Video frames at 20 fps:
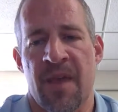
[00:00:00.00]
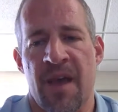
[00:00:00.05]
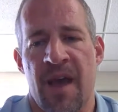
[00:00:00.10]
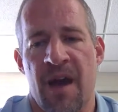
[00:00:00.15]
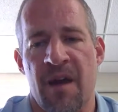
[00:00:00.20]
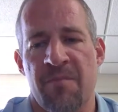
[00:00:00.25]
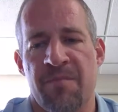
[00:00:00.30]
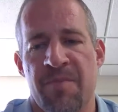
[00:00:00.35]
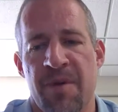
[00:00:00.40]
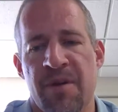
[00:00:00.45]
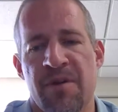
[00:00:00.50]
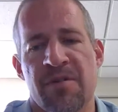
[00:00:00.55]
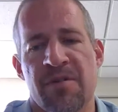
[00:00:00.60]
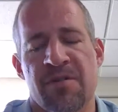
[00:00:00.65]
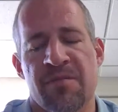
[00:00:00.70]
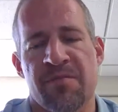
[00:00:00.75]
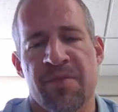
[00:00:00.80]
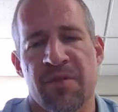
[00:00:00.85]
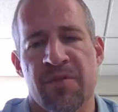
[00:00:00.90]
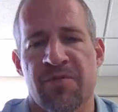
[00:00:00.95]
How better to
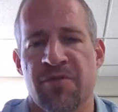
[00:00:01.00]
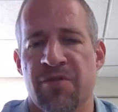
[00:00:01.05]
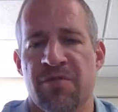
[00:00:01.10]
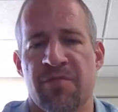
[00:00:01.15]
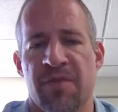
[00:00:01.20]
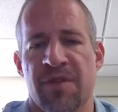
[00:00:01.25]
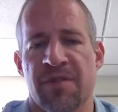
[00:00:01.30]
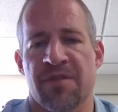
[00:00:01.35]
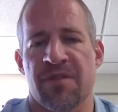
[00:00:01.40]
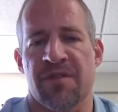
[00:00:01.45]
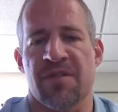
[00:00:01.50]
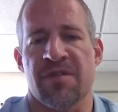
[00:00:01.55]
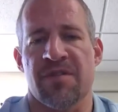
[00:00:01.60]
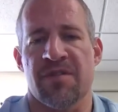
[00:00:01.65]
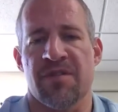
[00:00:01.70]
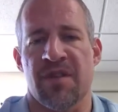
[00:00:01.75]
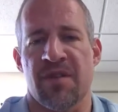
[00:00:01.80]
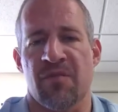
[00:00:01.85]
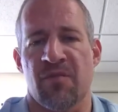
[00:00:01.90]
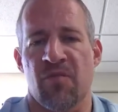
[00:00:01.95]
build your business
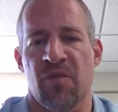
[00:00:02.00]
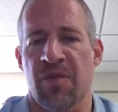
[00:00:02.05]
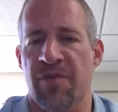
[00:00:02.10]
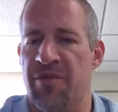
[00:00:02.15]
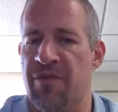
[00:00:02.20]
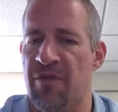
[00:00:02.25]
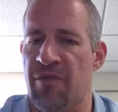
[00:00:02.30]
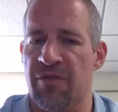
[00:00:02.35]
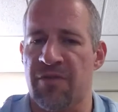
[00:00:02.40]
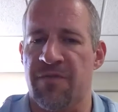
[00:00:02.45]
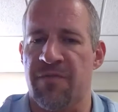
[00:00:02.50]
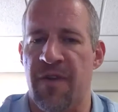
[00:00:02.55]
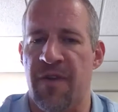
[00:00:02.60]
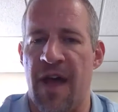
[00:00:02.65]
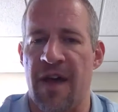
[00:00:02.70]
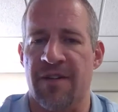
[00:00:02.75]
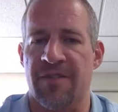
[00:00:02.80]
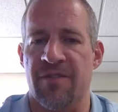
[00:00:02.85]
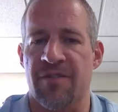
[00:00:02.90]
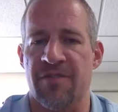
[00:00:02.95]
than with those
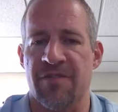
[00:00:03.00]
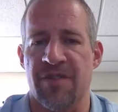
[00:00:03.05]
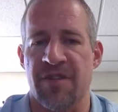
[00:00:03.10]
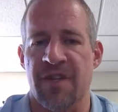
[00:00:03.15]
factors?